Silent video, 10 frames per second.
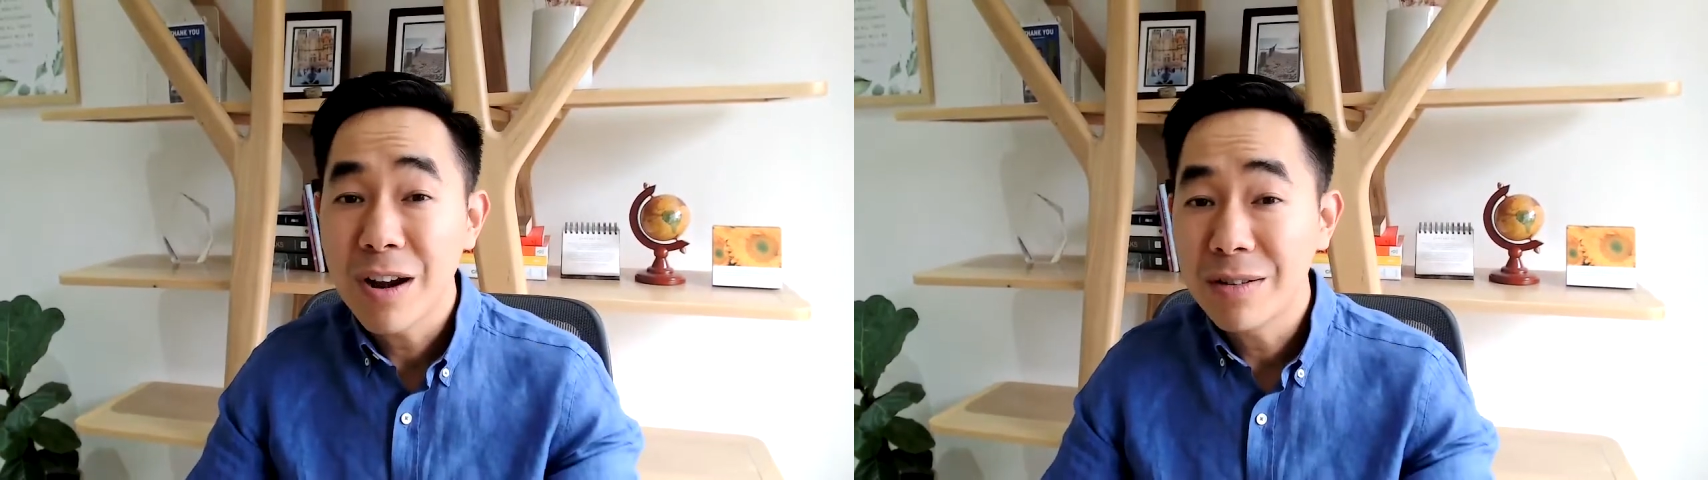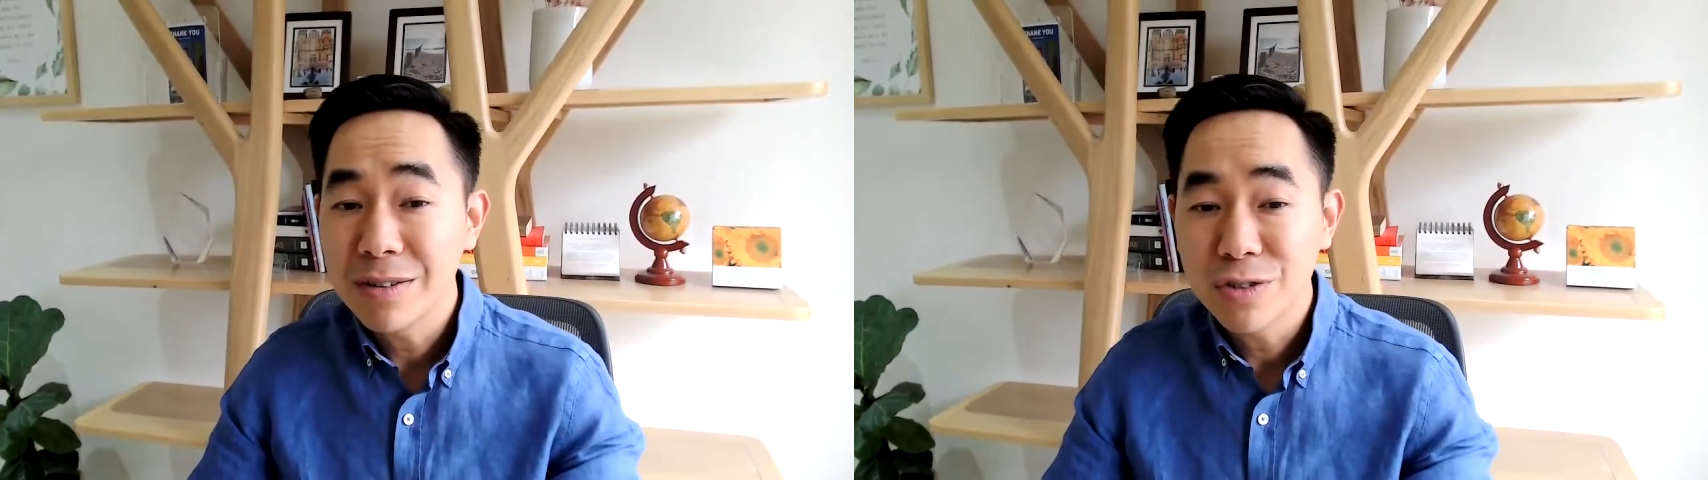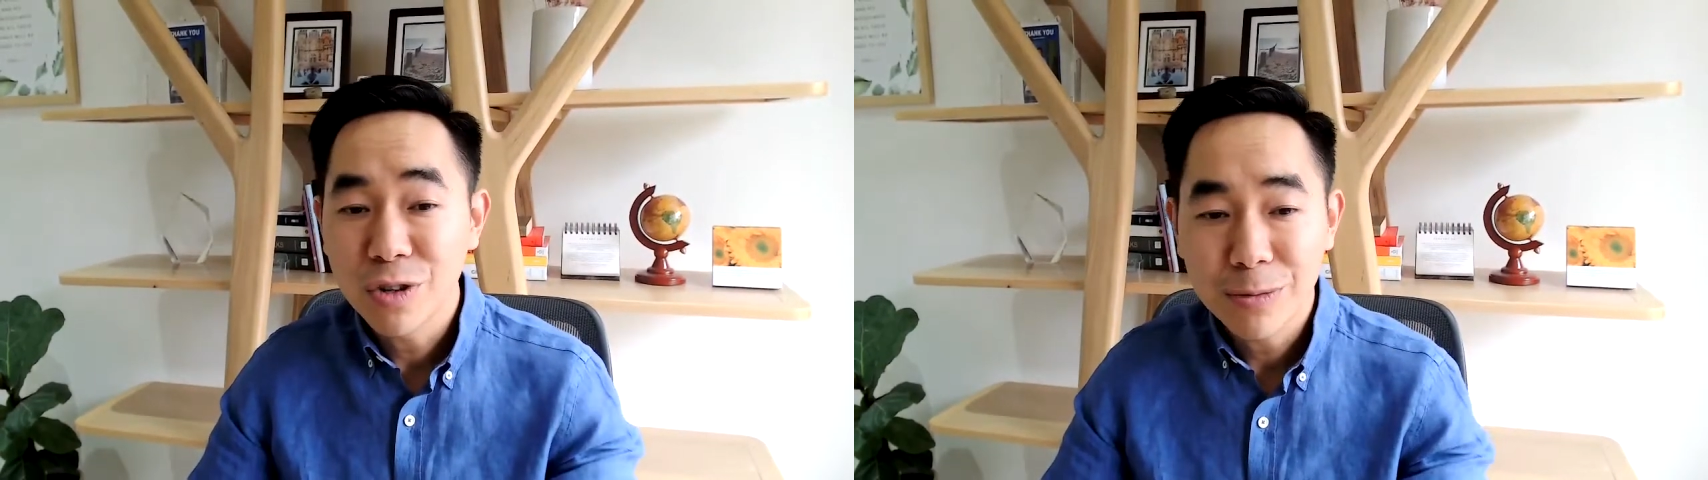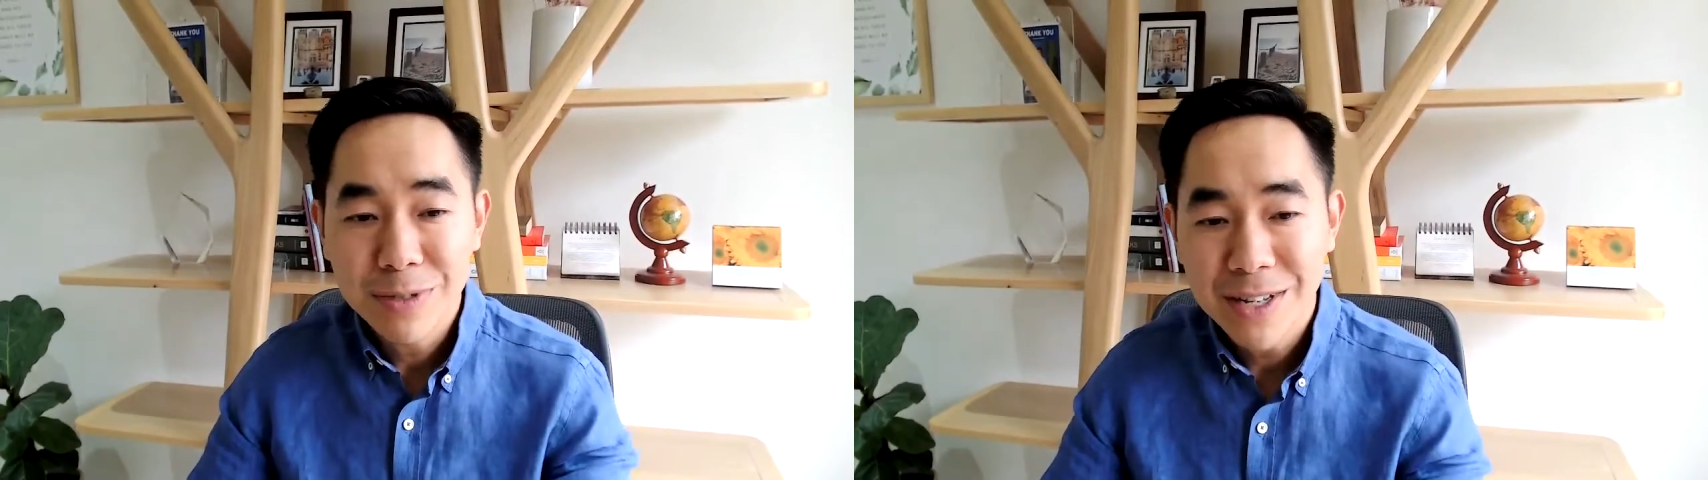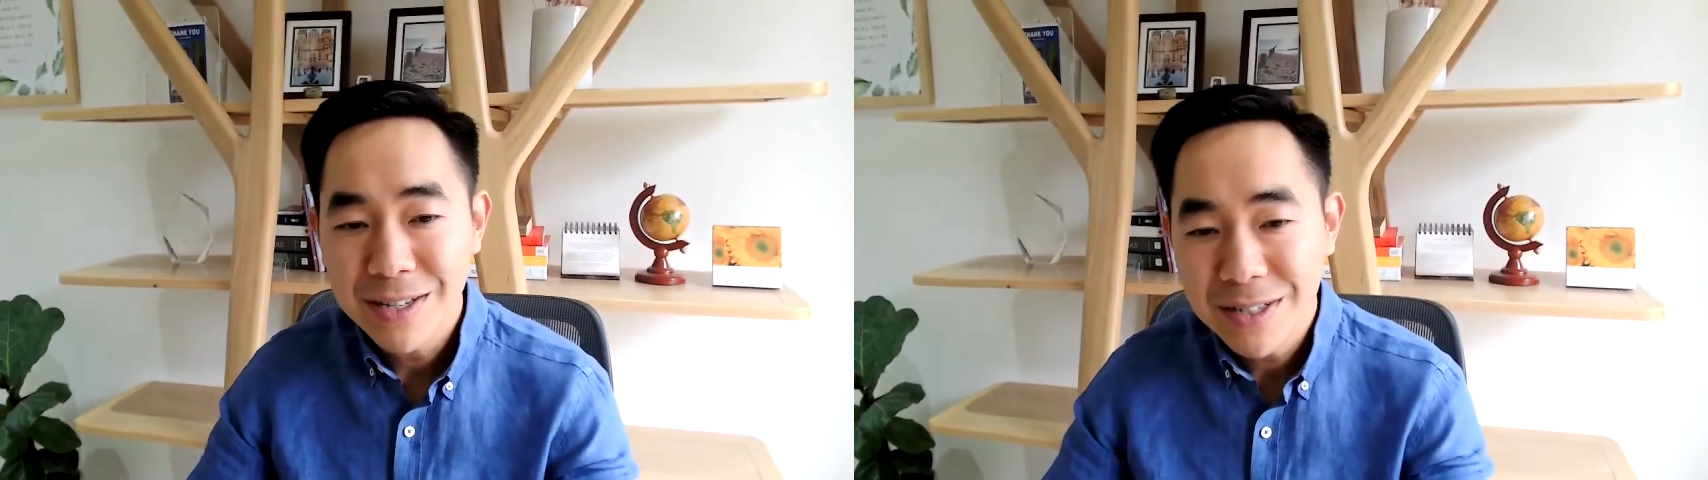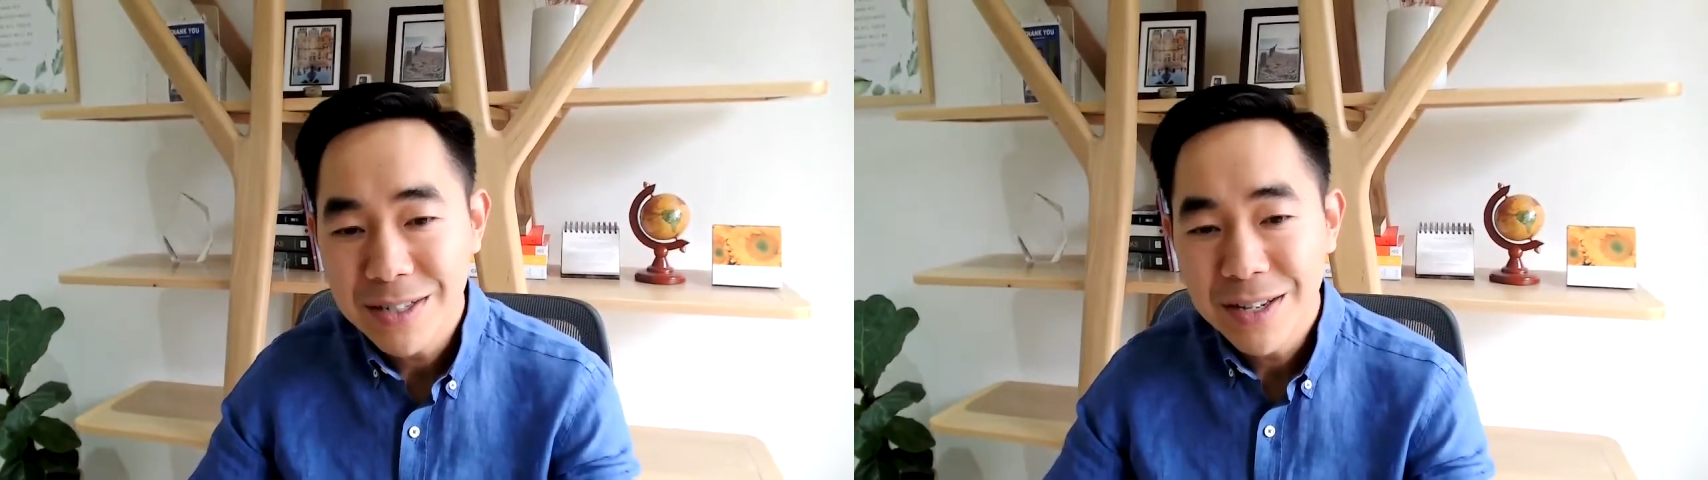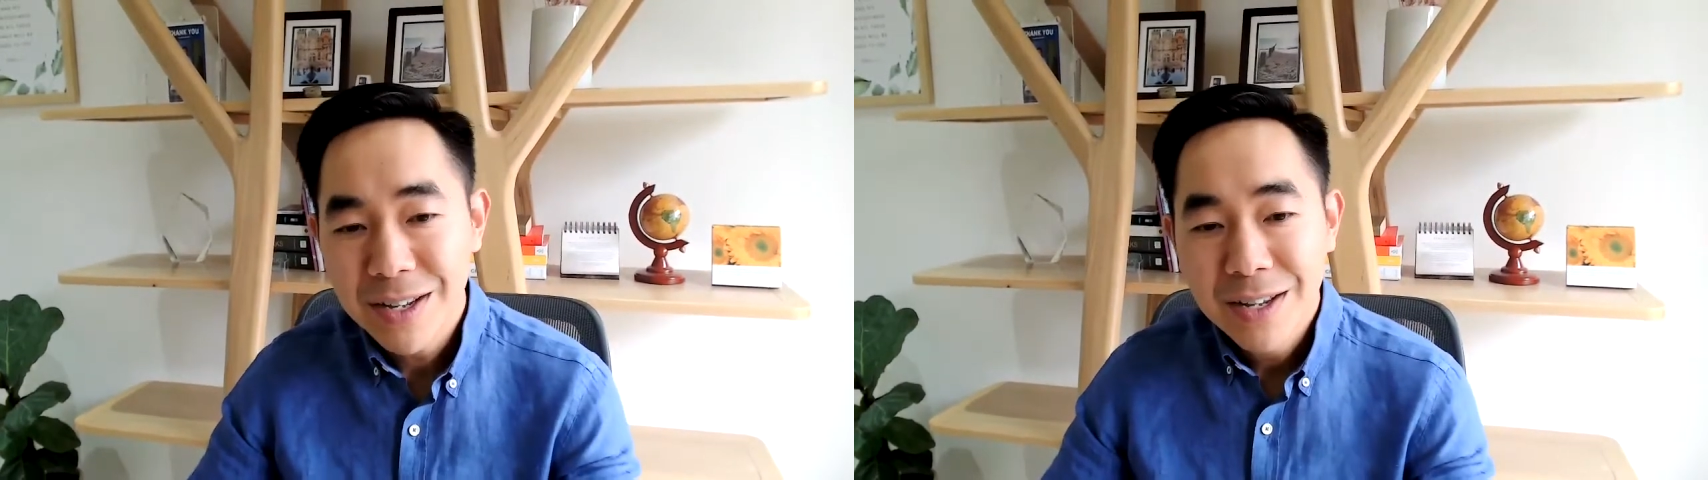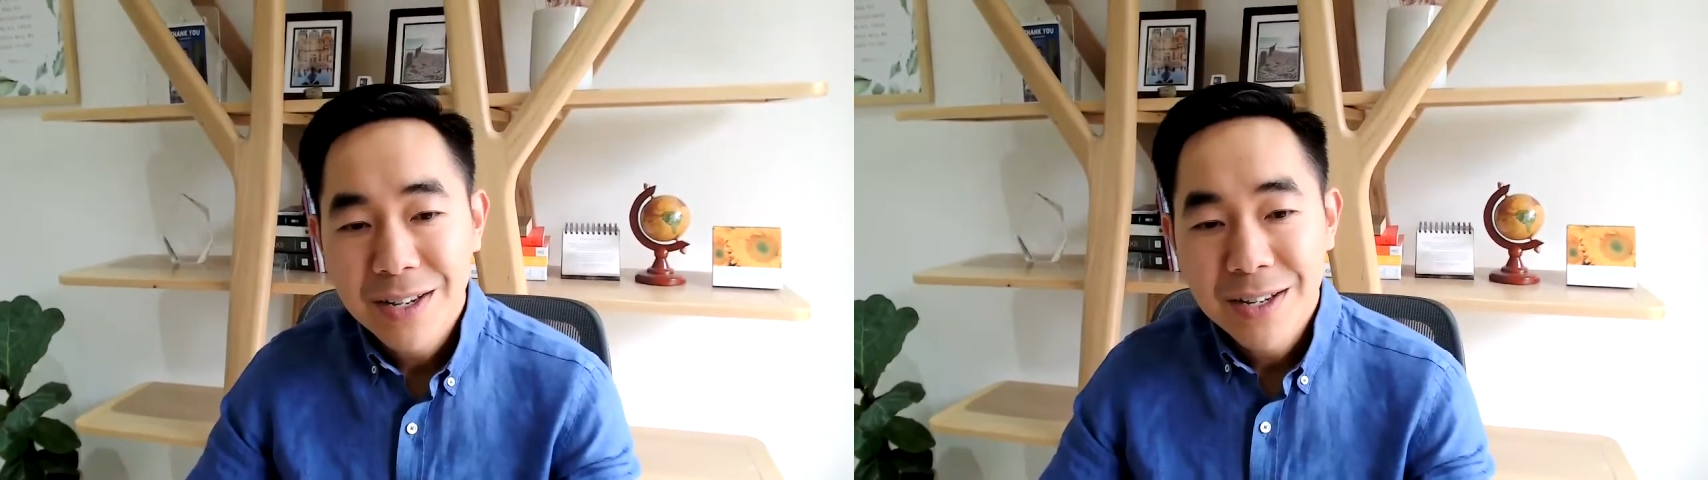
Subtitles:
current circumstances?